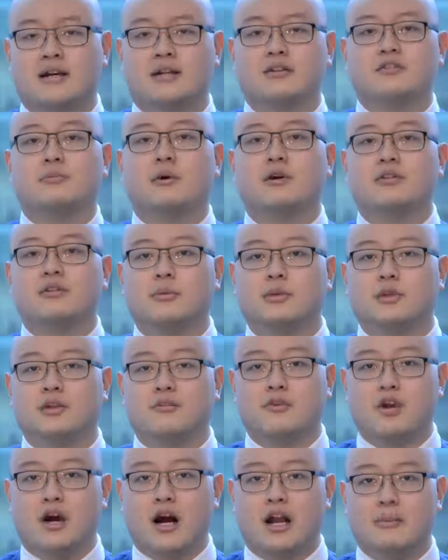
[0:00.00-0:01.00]
Now, there's multiple
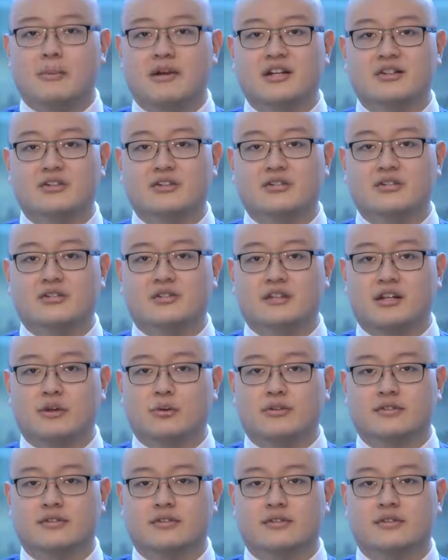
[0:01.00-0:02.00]
different automations and
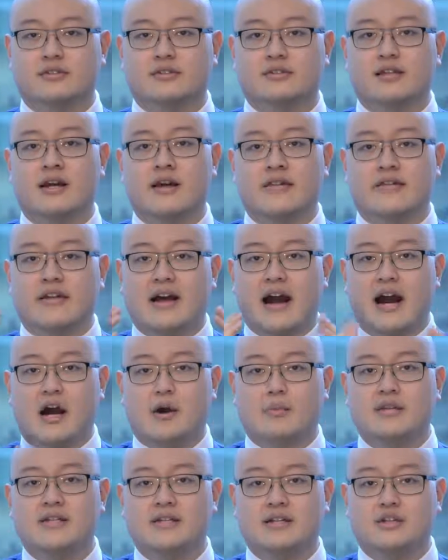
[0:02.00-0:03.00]
sequences that
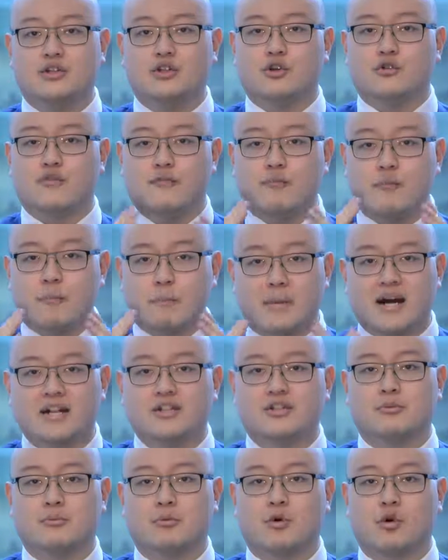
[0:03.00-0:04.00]
I'll be teaching you
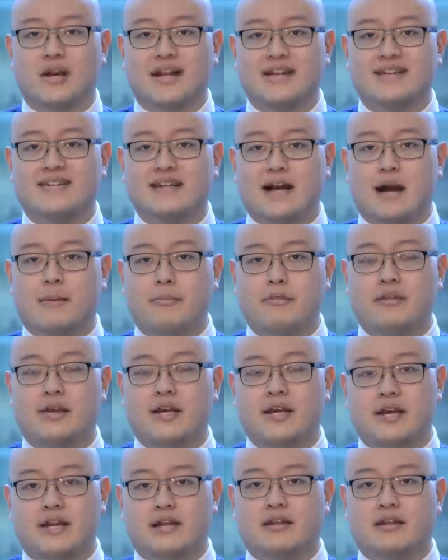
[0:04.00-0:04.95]
much more in depth